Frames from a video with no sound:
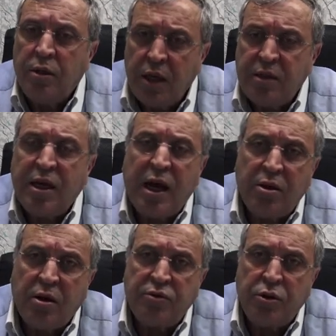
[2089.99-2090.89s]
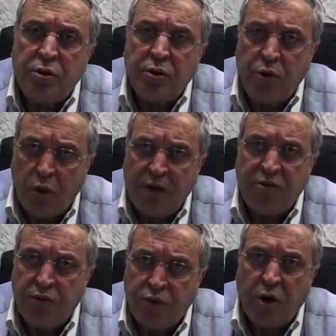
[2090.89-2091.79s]
This kind of suture, you have
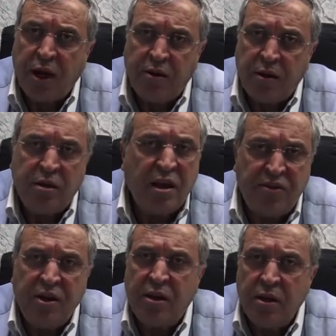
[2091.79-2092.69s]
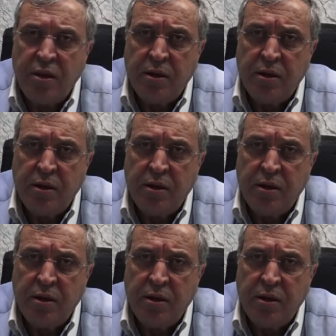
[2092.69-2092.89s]
to forget it definitely,